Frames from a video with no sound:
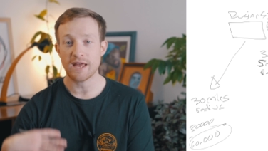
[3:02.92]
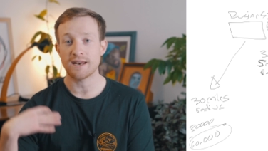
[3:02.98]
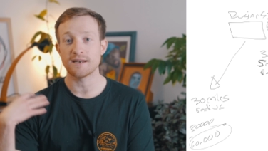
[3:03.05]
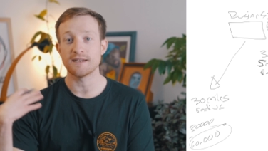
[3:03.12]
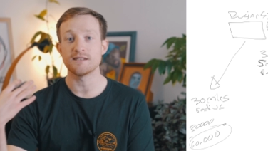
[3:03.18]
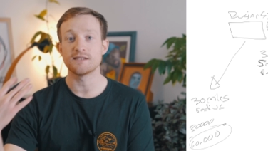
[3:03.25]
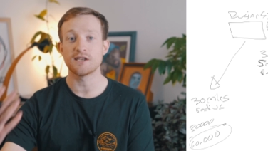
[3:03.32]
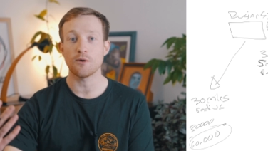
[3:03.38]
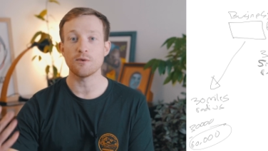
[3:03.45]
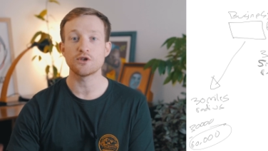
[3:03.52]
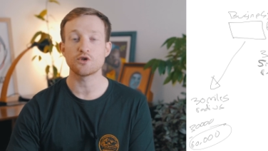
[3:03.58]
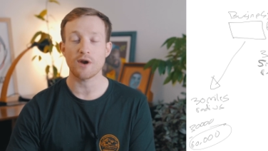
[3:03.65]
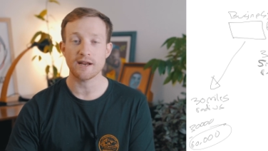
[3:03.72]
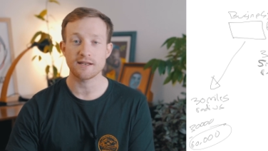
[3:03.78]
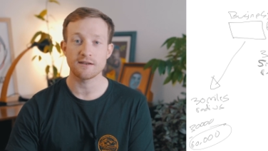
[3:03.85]
and it is so
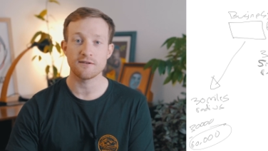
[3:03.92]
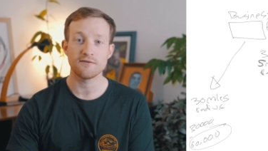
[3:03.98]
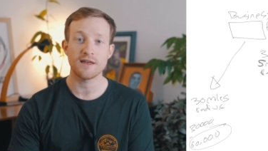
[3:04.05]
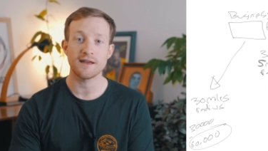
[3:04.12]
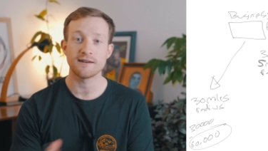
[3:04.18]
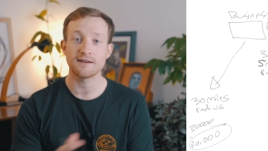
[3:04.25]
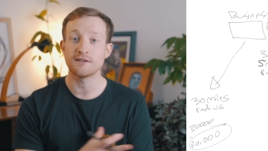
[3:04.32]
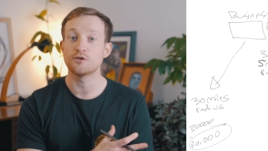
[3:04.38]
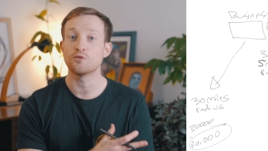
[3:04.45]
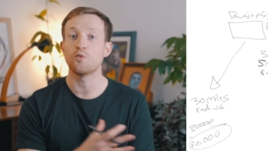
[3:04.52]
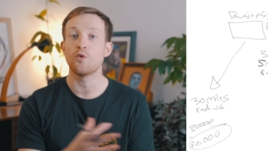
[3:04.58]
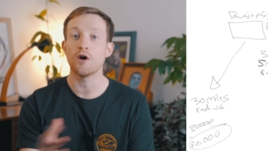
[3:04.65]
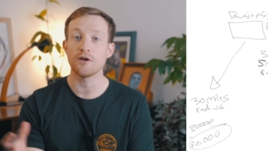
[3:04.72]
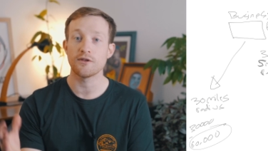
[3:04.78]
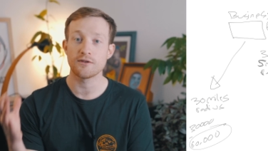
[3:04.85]
attractive that it is
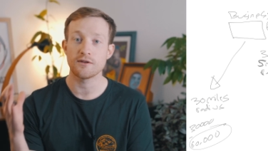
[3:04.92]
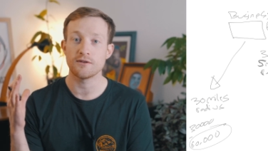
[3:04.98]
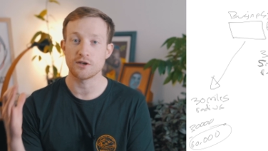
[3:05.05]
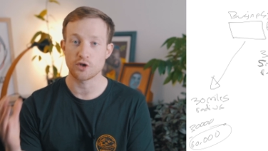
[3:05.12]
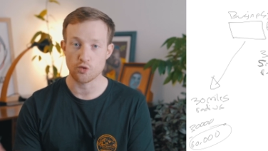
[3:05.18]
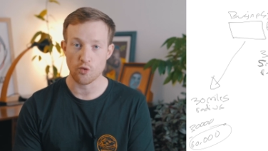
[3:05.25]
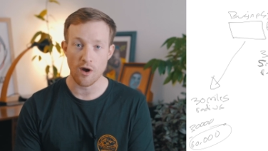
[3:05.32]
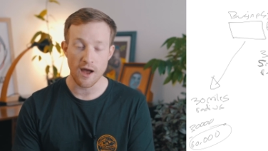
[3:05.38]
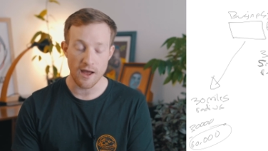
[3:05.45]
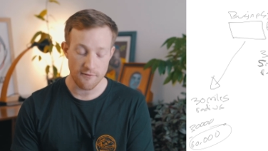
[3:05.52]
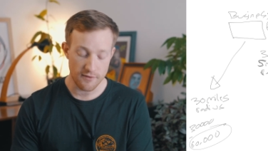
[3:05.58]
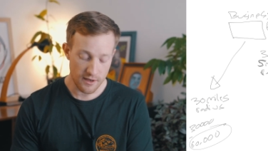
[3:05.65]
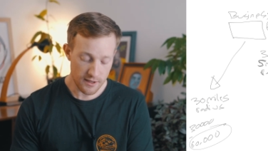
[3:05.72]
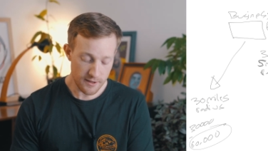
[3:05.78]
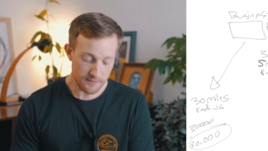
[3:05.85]
worth the
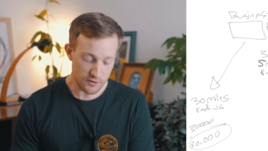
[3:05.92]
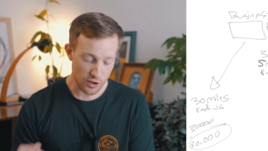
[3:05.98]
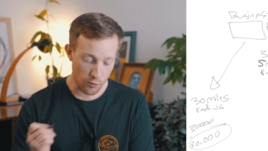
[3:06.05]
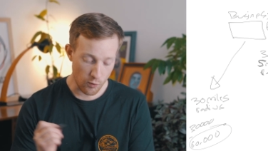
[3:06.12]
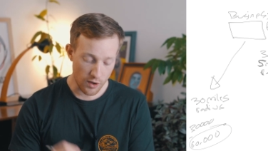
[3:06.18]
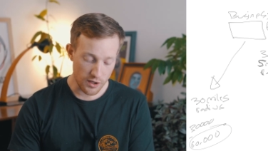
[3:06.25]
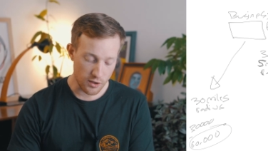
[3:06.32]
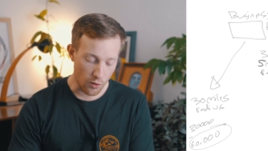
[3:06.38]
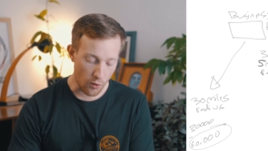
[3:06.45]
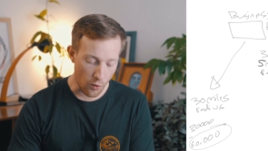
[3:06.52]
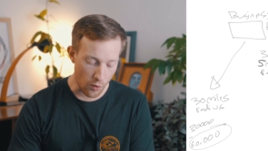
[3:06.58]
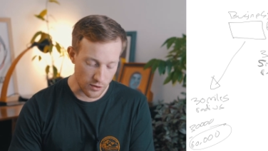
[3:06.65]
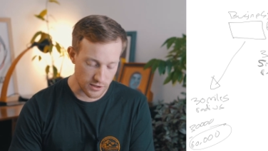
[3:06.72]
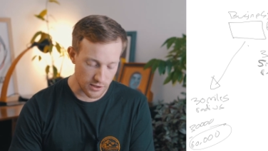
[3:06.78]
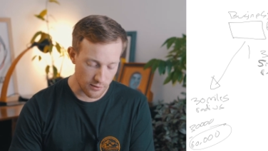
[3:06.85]
drive. So what you're
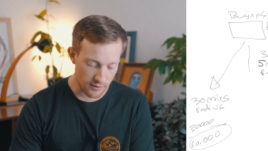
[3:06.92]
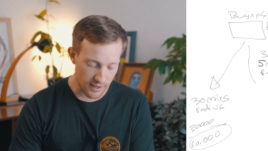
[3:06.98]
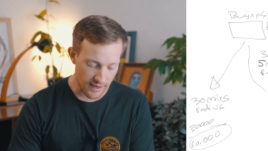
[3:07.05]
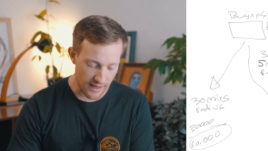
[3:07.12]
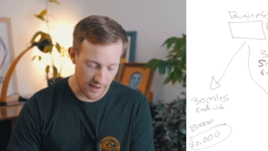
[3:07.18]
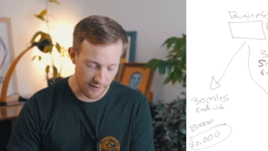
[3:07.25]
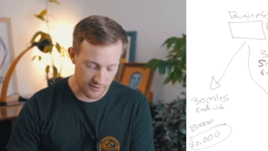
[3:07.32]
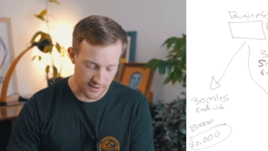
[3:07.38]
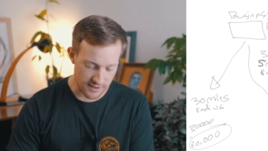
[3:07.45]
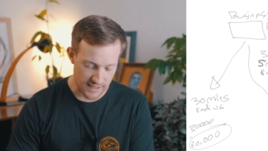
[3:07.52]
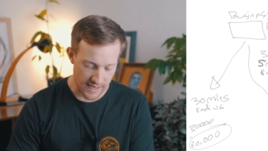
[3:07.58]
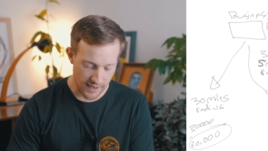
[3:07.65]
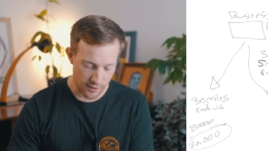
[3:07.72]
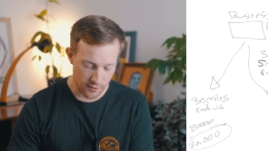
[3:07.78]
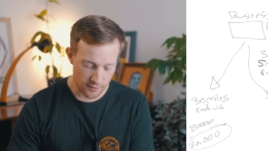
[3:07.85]
also going to have to
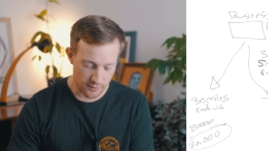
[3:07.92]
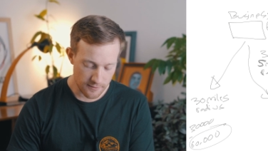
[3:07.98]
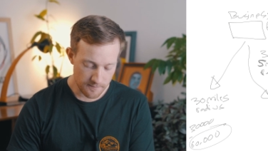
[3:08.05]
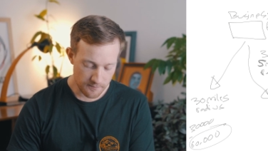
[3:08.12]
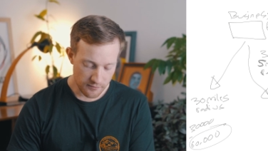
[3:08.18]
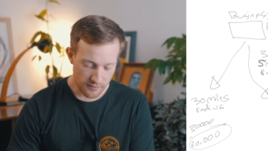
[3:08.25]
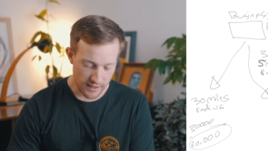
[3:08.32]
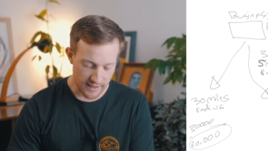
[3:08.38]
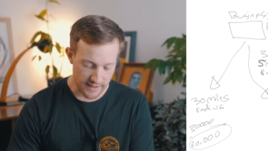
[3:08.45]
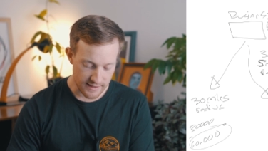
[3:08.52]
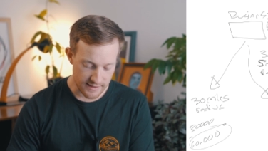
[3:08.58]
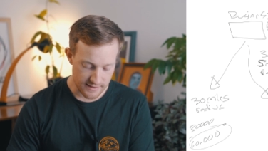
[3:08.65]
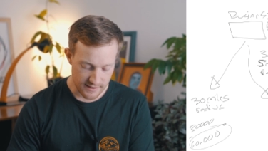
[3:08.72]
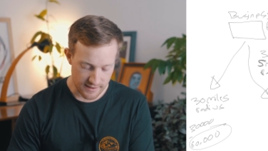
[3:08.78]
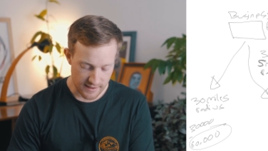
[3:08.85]
tackle
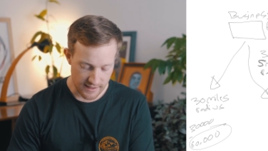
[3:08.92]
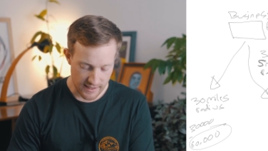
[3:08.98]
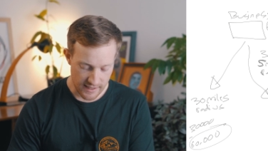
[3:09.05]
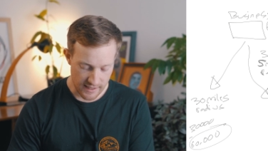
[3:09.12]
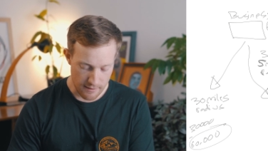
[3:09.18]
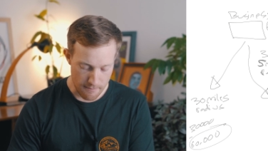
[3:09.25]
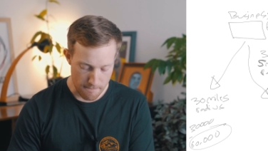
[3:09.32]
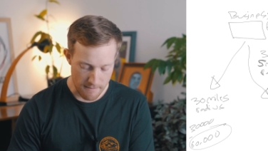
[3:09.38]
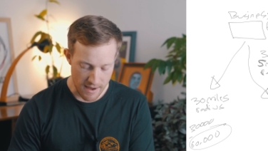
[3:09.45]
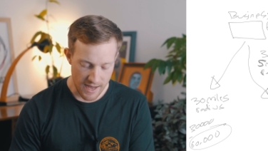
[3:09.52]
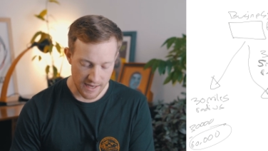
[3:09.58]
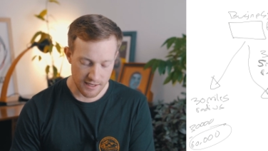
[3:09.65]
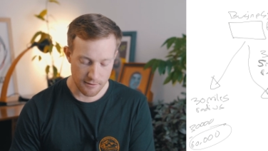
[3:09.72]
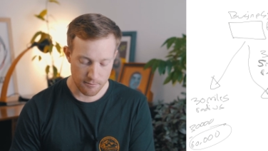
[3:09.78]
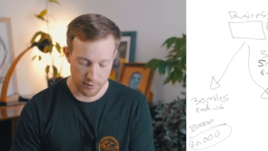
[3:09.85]
is the
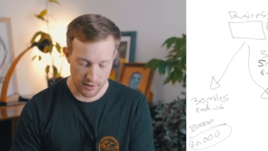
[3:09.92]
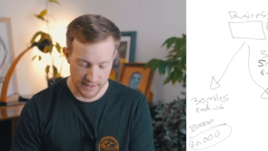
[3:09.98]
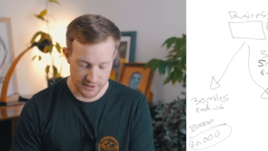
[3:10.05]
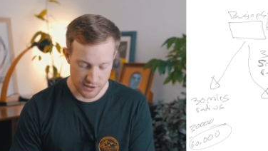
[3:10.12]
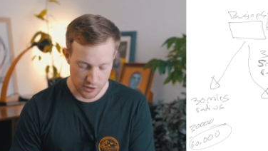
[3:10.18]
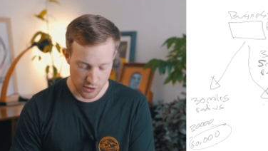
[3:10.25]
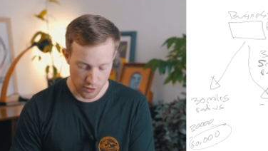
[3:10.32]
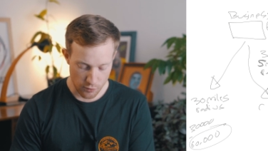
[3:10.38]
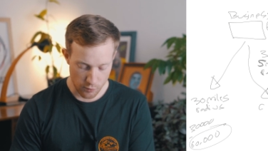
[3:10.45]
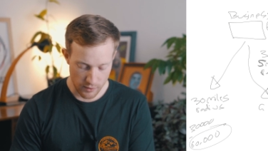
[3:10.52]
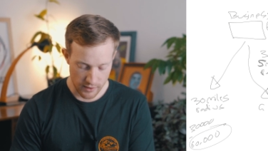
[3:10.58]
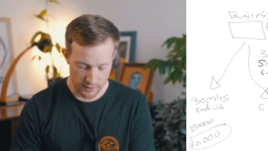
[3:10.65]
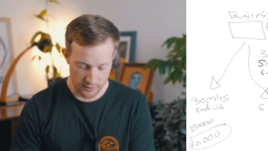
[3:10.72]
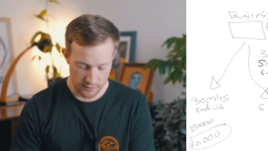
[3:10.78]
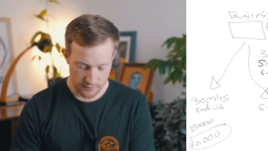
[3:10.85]
marketplace
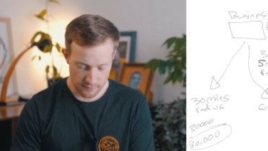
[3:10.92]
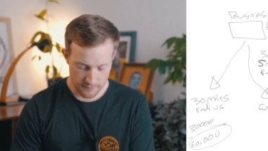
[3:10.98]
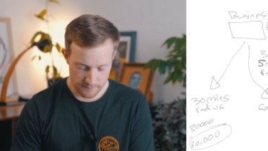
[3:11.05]
goodwill